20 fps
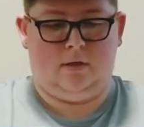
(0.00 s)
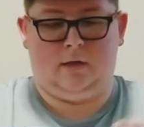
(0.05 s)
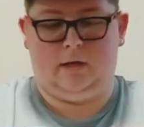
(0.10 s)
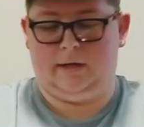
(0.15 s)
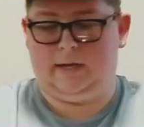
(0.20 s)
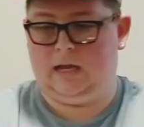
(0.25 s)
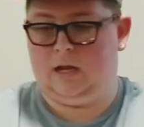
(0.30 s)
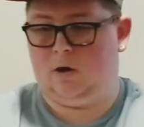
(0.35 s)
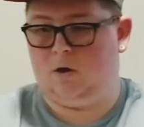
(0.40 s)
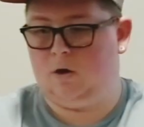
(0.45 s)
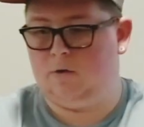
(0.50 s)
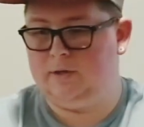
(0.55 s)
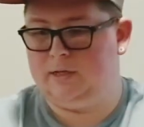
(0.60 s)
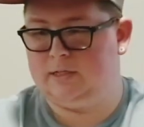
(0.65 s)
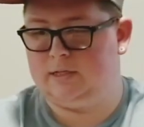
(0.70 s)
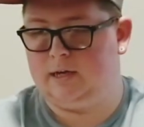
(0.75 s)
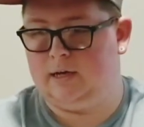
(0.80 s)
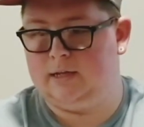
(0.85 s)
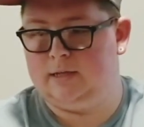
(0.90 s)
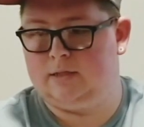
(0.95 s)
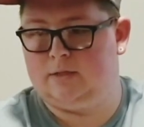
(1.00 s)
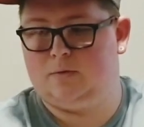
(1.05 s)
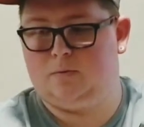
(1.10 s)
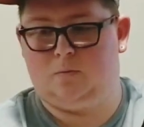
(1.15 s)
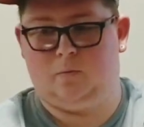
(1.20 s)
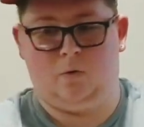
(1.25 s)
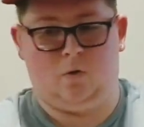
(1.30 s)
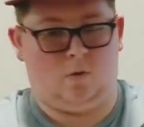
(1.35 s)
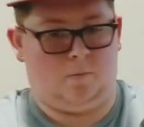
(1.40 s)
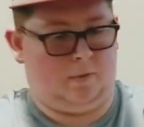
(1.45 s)
Again, all these guns
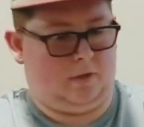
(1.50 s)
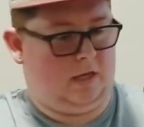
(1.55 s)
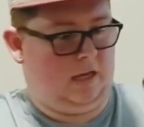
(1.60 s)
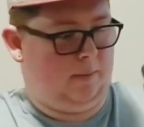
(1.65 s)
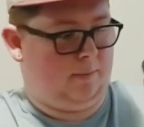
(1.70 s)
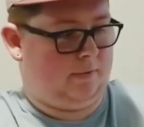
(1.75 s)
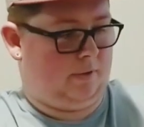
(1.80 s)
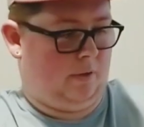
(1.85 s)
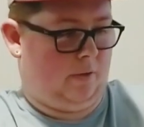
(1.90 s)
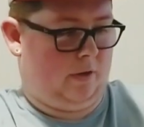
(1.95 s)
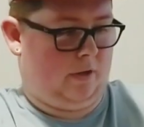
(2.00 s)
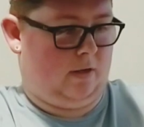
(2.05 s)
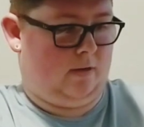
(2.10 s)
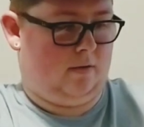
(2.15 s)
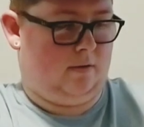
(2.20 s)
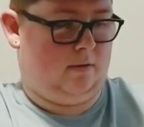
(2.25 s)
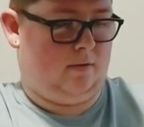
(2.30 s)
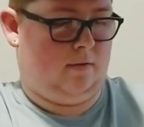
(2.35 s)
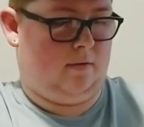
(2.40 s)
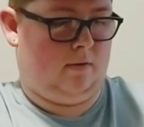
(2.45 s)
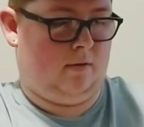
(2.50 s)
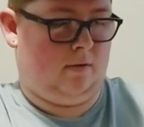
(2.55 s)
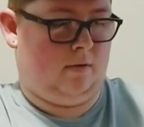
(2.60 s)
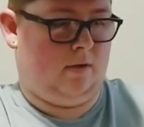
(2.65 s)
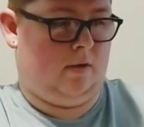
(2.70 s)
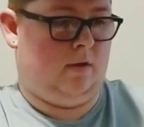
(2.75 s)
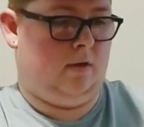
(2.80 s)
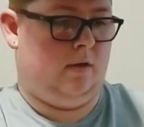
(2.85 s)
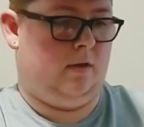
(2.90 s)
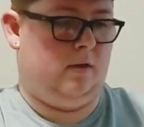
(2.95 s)
we normally keep loaded
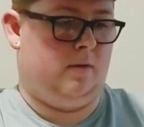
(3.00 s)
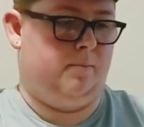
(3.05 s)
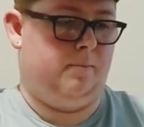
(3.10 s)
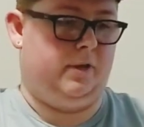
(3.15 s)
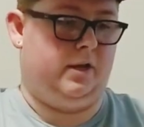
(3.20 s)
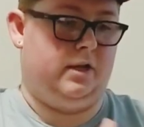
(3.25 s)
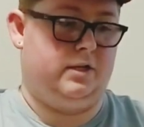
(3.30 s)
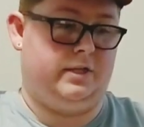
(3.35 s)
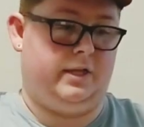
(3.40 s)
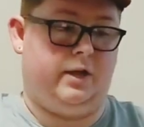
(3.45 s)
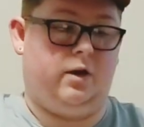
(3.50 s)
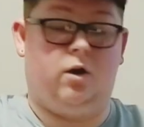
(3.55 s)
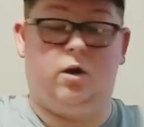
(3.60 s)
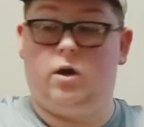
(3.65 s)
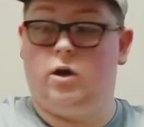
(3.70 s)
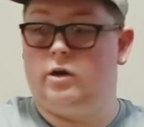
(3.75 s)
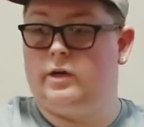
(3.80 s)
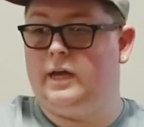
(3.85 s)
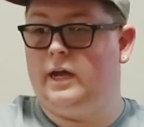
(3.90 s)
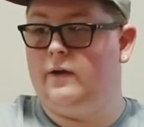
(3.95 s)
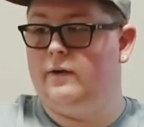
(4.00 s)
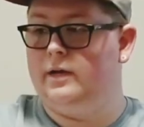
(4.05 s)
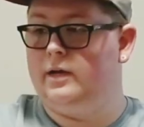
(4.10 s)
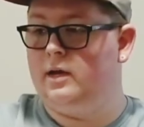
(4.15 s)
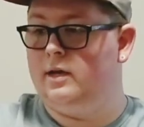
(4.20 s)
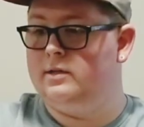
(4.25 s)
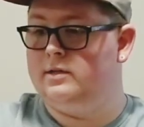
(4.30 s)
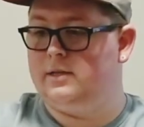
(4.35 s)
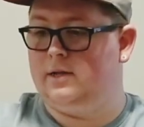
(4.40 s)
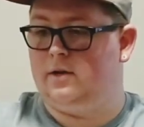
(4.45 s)
because they are our carry
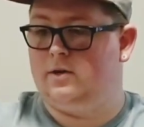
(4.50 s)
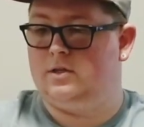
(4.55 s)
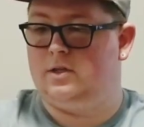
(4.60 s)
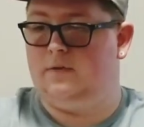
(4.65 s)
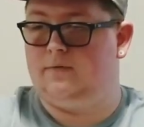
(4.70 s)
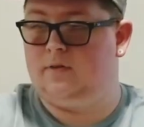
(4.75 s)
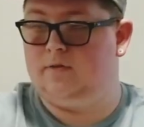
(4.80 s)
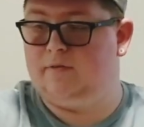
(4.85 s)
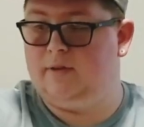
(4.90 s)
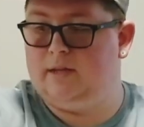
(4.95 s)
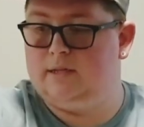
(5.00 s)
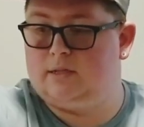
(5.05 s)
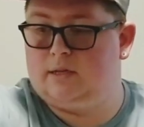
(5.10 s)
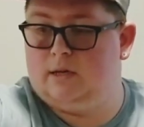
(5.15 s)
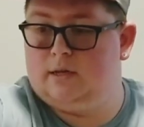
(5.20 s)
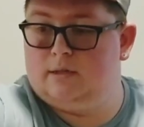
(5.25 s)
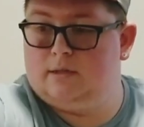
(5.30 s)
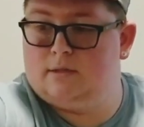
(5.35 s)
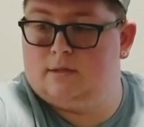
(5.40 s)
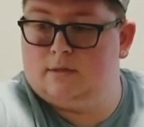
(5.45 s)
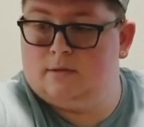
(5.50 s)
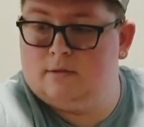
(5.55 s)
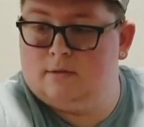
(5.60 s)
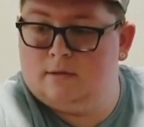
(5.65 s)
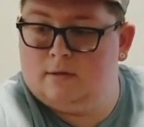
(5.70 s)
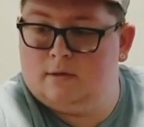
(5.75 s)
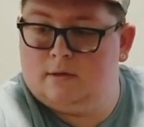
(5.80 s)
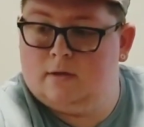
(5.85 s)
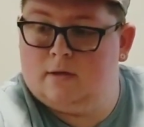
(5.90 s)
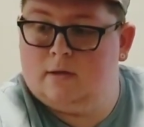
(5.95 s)
guns and our self-defense guns.
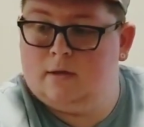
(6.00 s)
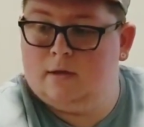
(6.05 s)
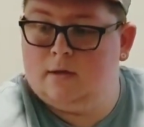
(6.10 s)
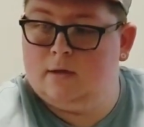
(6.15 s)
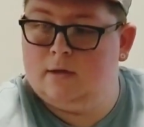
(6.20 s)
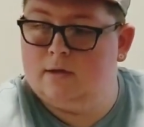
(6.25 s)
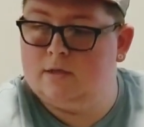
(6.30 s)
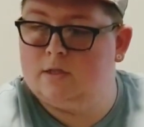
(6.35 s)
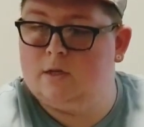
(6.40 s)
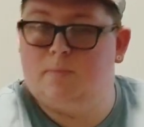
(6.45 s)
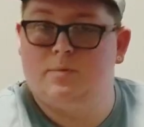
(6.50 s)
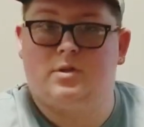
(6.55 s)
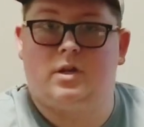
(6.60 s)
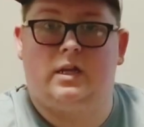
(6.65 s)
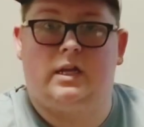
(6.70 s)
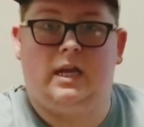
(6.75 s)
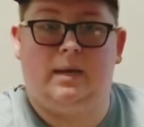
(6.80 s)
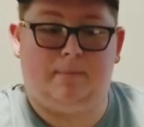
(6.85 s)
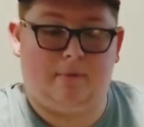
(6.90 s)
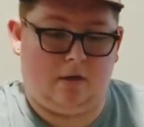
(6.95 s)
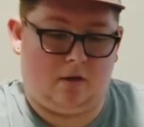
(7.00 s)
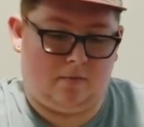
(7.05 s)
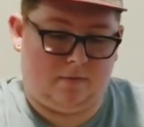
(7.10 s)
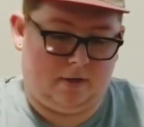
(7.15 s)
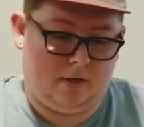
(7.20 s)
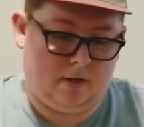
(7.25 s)
So, I'm just going to keep that over